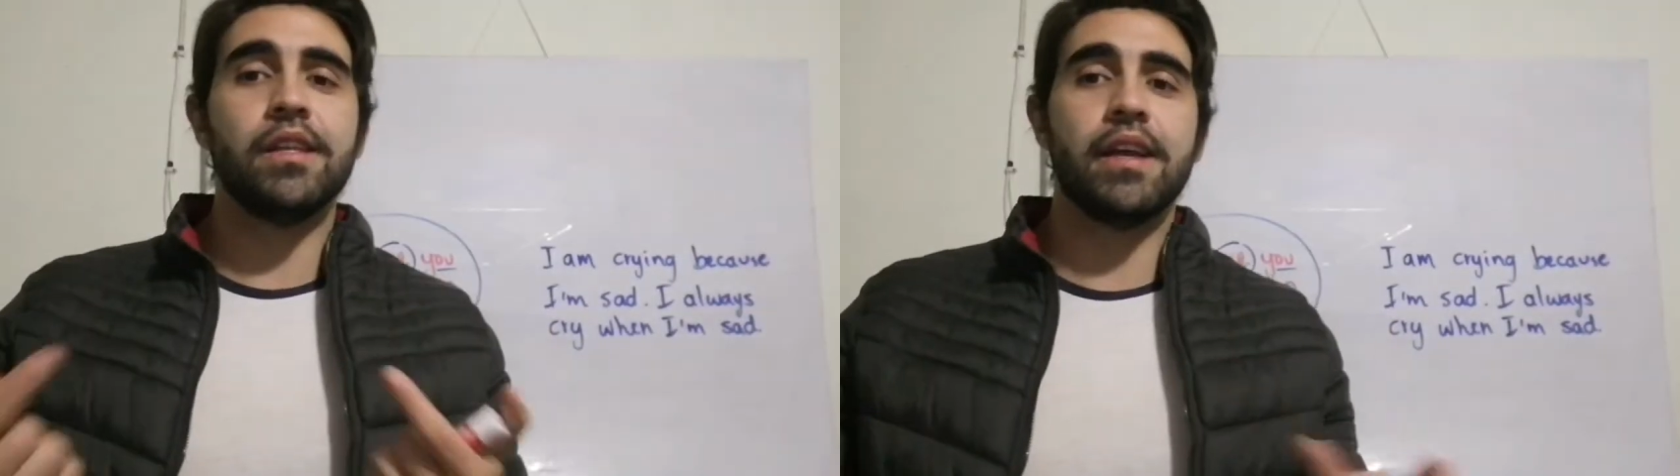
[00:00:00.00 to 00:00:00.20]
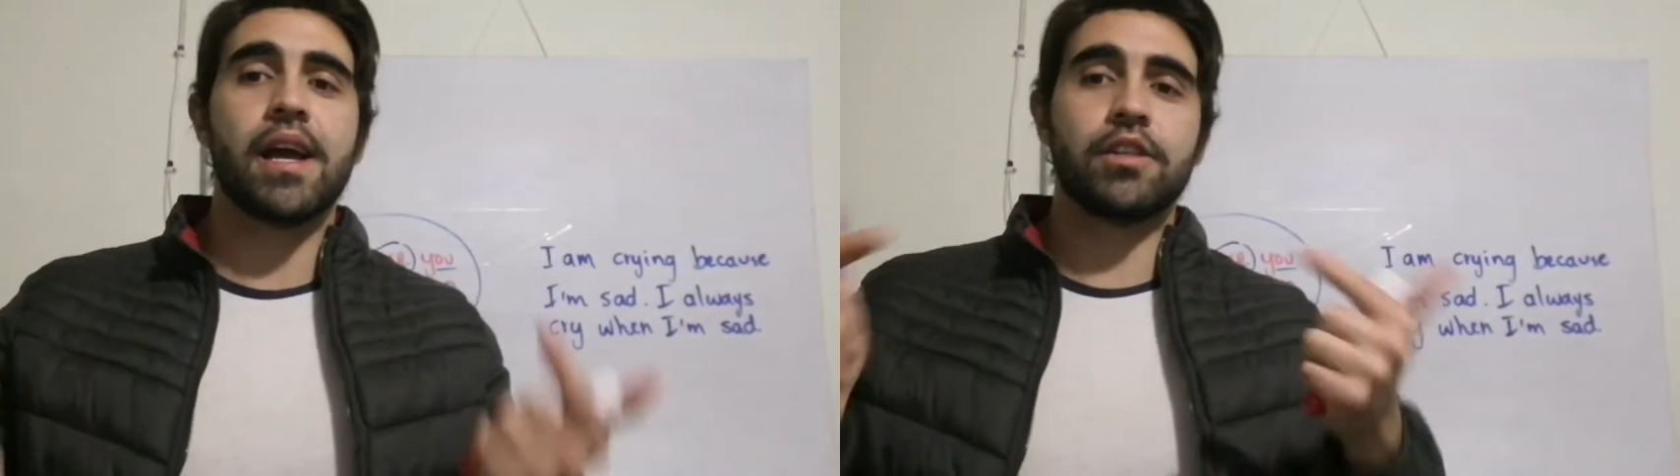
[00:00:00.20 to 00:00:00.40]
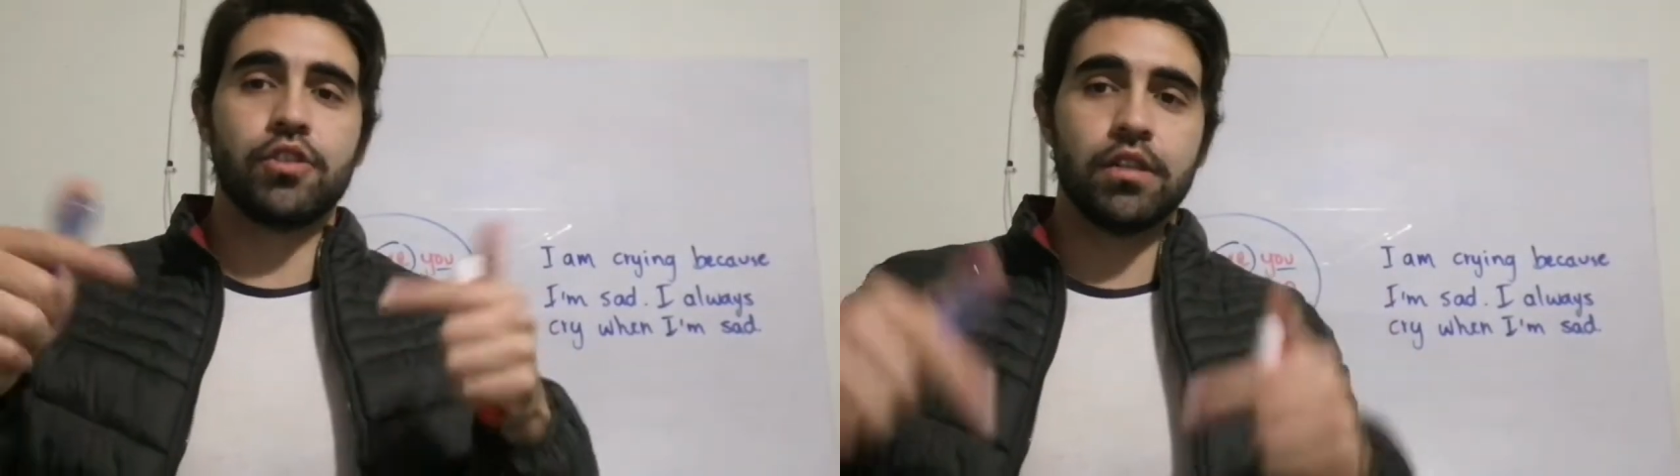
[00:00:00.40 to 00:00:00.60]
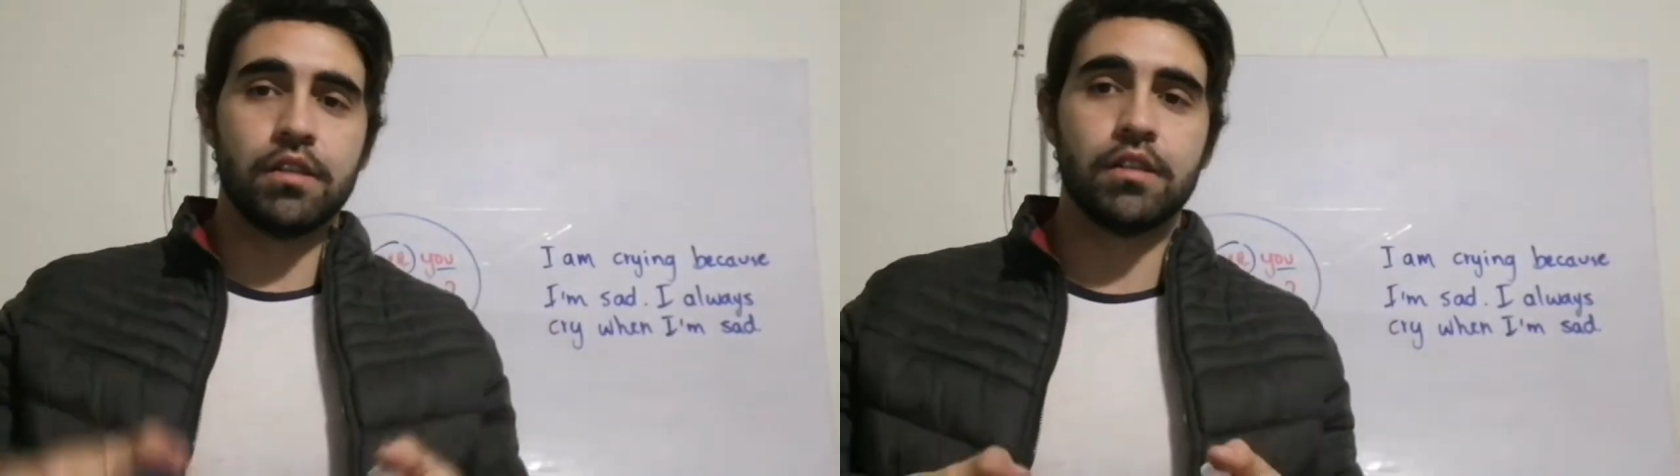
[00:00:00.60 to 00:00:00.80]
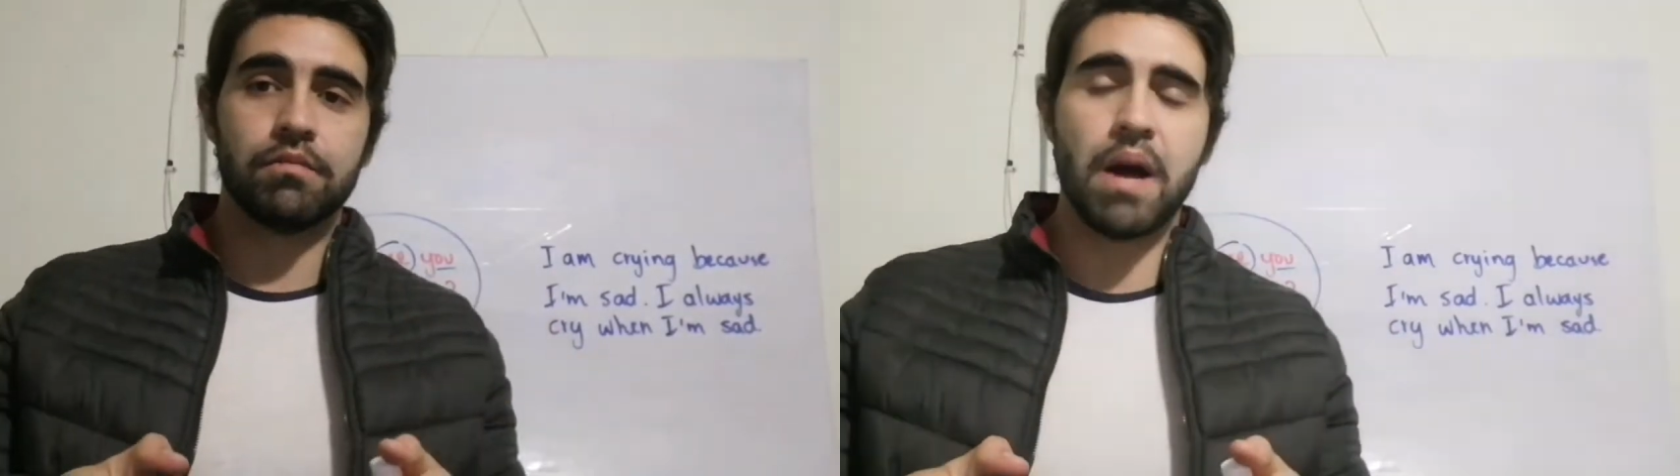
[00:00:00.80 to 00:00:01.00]
the action in
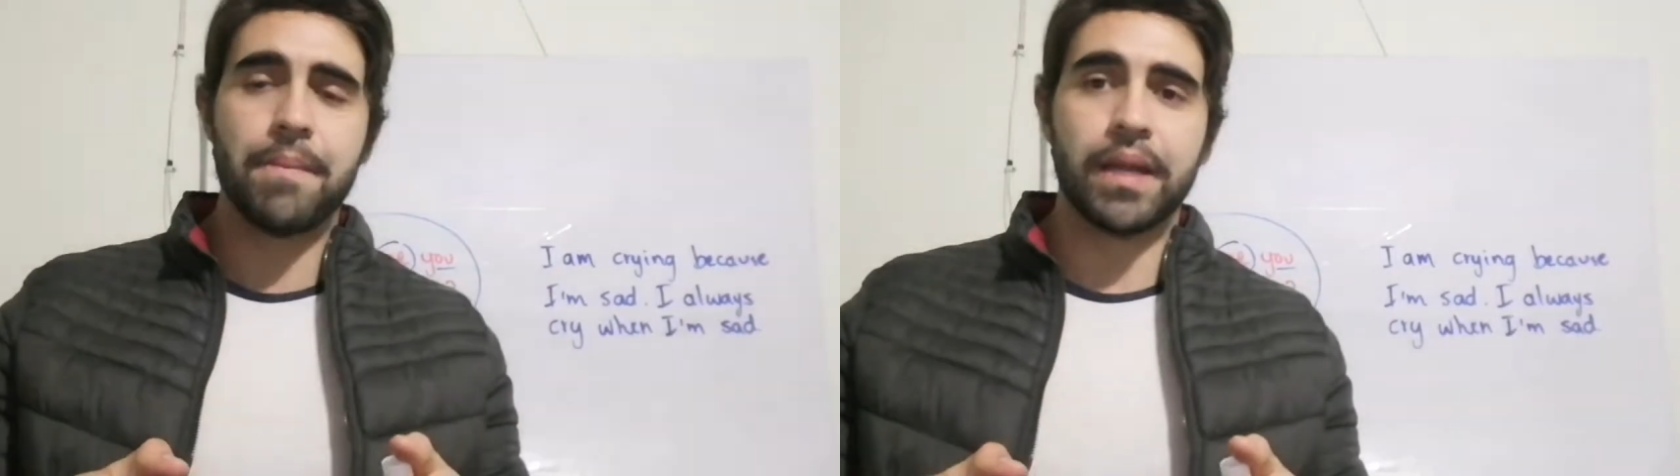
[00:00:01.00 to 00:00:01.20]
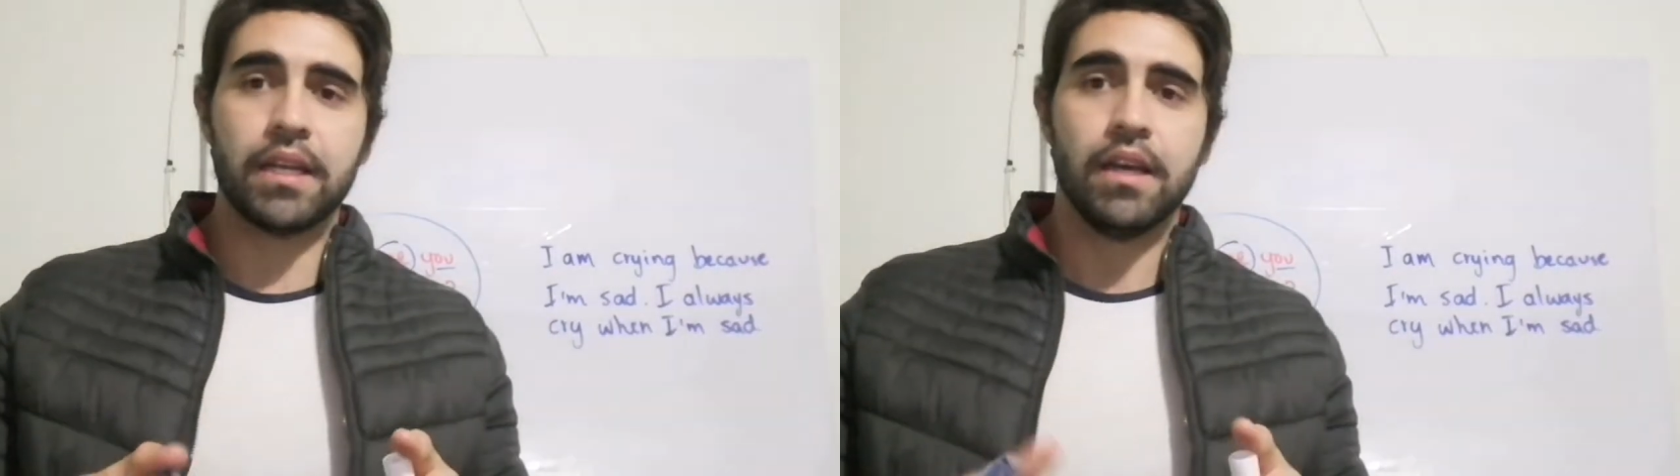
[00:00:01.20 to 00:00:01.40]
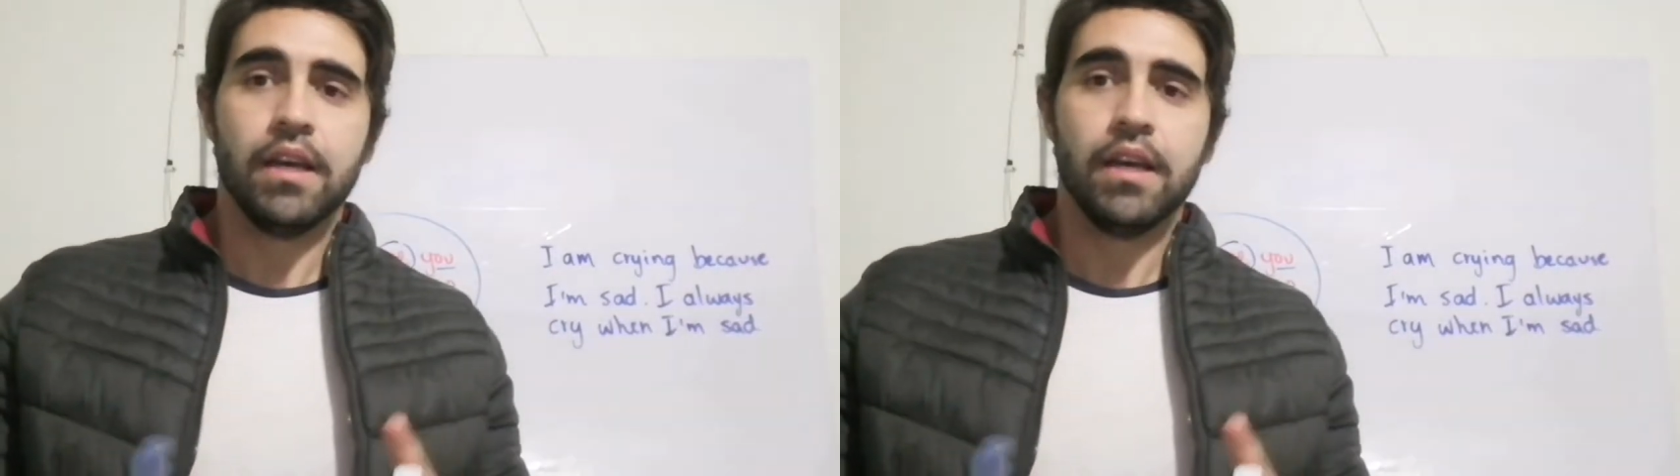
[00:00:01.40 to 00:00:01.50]
this moment.